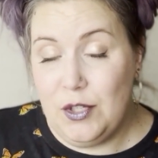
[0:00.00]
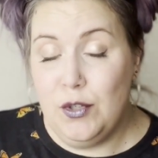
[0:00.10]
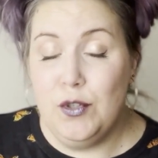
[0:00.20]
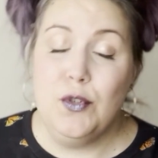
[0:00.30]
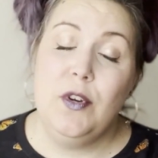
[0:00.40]
to
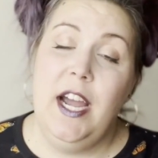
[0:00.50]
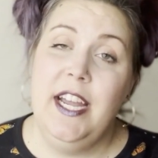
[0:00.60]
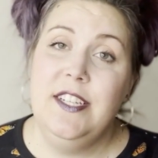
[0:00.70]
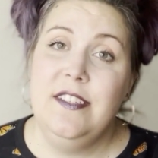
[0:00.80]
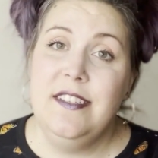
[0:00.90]

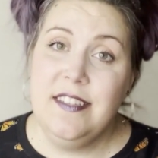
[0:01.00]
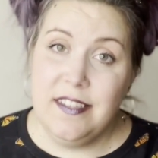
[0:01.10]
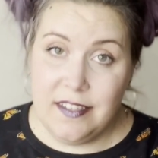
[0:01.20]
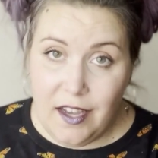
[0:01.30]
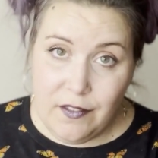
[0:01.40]
try to
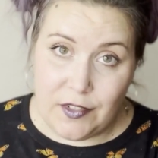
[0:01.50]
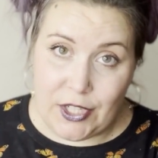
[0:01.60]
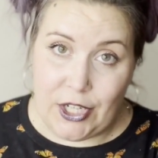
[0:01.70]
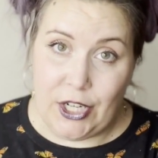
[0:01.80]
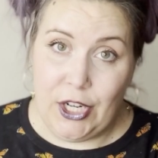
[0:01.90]

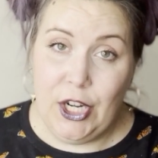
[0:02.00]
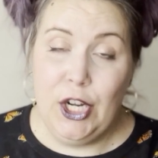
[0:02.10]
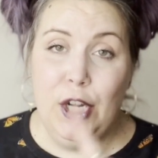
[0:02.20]
discover